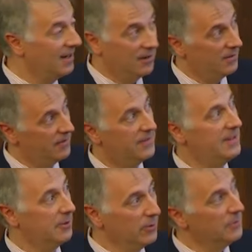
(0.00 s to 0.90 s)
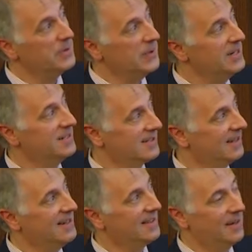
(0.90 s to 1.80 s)
Now, there will be patients
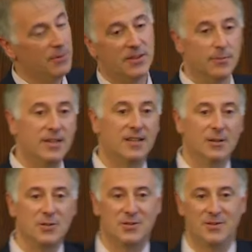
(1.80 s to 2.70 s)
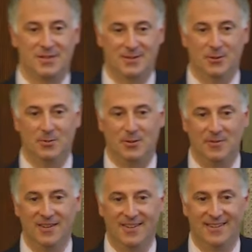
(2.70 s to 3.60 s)
like that, but they'll be closer to normal.
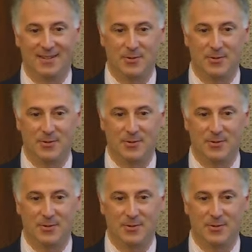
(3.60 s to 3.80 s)
And the